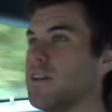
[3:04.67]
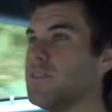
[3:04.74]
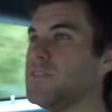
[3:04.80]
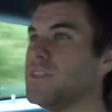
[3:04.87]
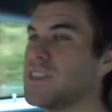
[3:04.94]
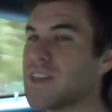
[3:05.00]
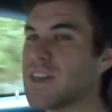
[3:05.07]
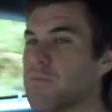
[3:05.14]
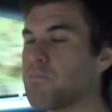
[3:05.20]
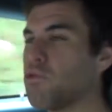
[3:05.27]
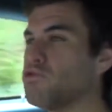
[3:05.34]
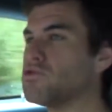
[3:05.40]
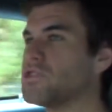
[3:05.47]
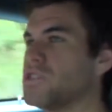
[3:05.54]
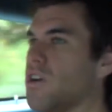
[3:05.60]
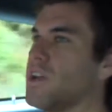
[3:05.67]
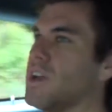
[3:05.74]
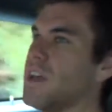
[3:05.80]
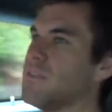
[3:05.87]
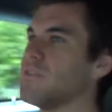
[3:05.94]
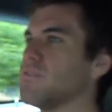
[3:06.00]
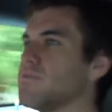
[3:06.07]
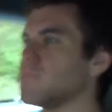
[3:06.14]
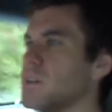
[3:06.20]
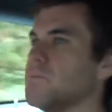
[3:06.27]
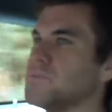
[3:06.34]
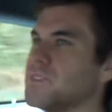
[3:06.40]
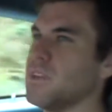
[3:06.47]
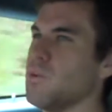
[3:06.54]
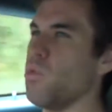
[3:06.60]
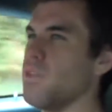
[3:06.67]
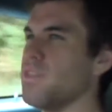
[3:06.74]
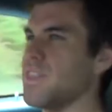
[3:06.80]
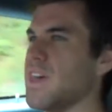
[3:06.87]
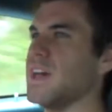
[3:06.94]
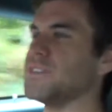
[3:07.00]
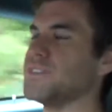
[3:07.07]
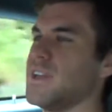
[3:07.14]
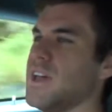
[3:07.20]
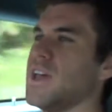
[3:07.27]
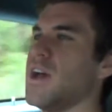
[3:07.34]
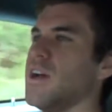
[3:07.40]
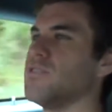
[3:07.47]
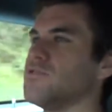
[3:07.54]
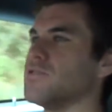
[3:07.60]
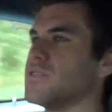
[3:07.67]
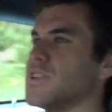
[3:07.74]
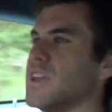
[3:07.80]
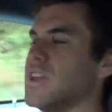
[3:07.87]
If you think a Porsche 911 comes in at 1,800